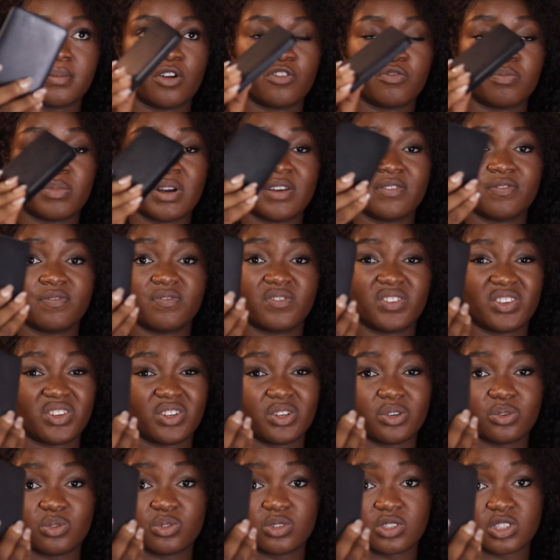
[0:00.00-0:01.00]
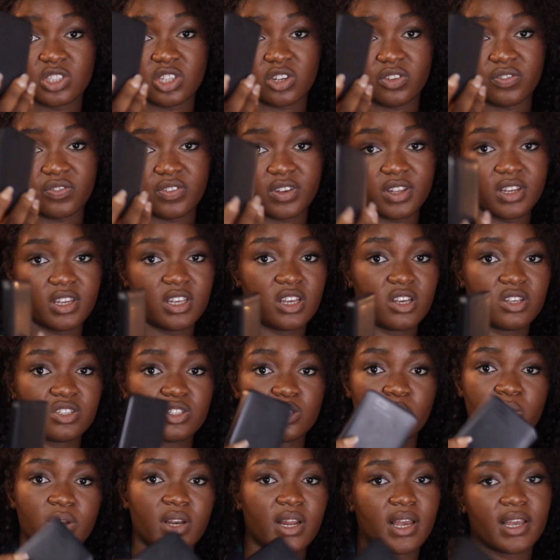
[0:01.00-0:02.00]
of my video stuff in here,
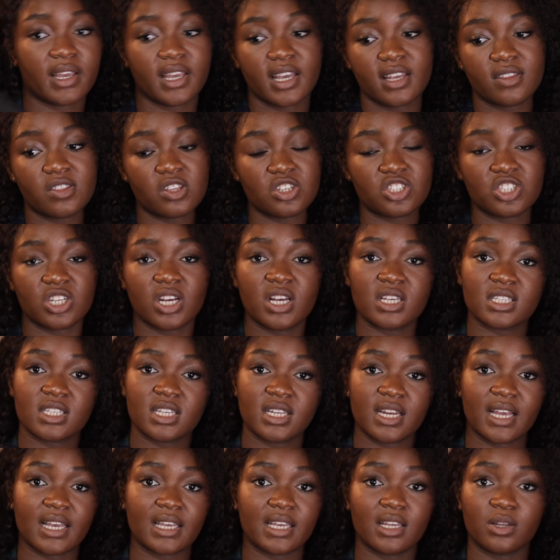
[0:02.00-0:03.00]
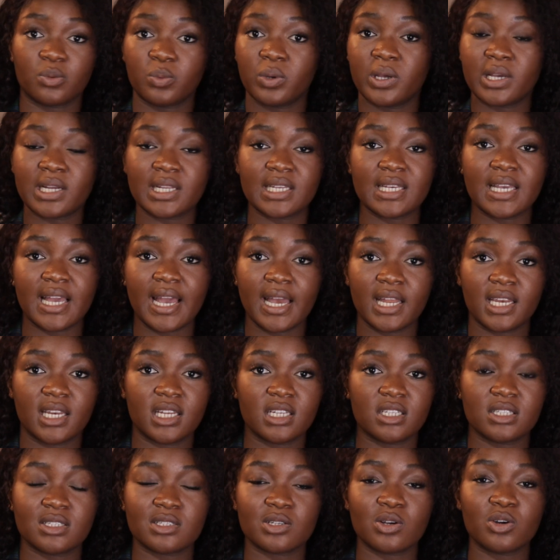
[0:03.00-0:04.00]
so when I get the chance and I could quickly
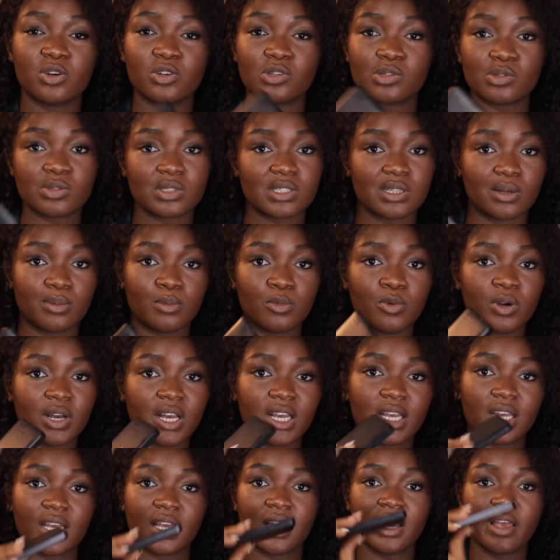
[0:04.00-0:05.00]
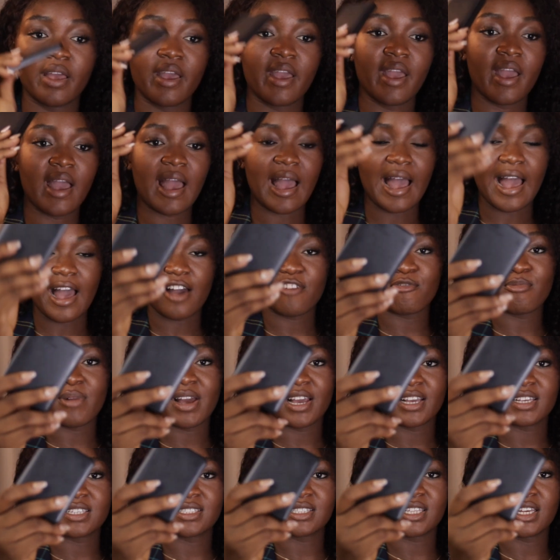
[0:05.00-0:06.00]
edit or do some work, I have my
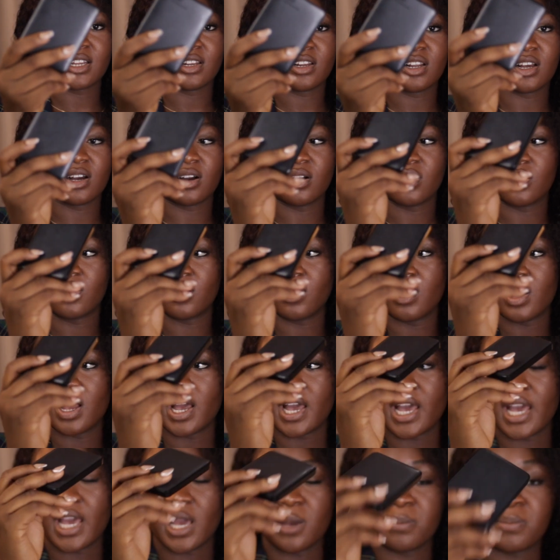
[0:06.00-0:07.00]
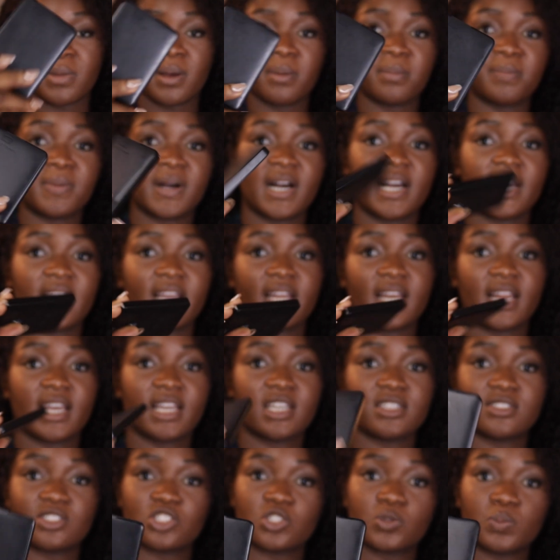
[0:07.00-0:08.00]
external in my bag and I
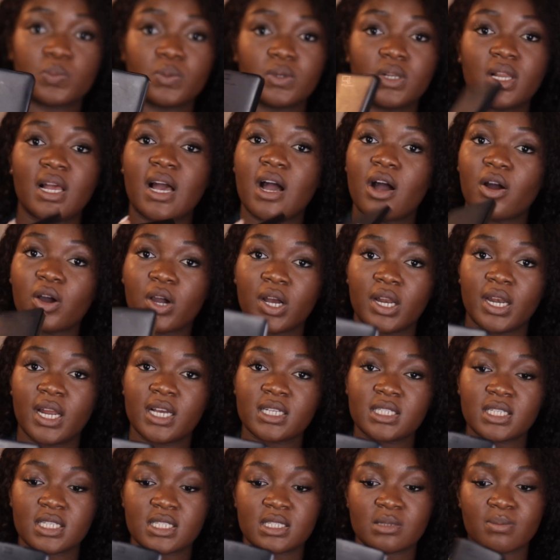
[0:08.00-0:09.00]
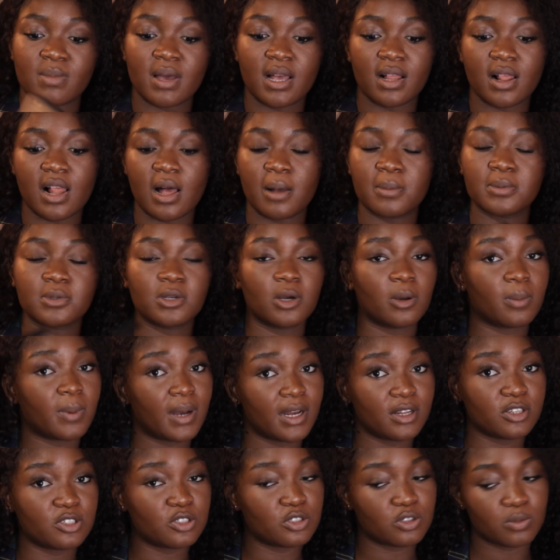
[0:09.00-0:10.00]
could just pull it out, connect it to my laptop
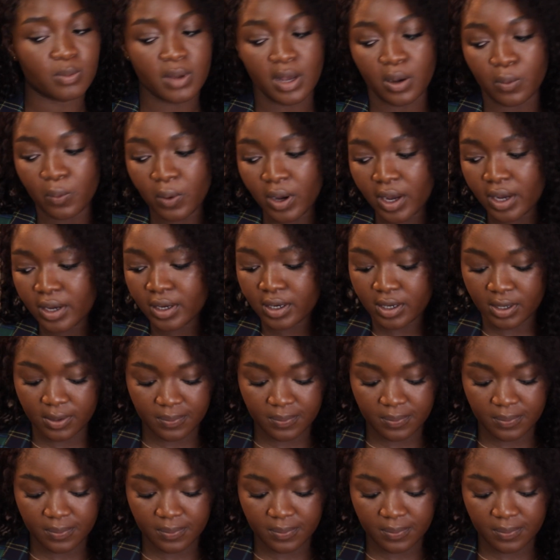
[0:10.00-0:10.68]
and do my work.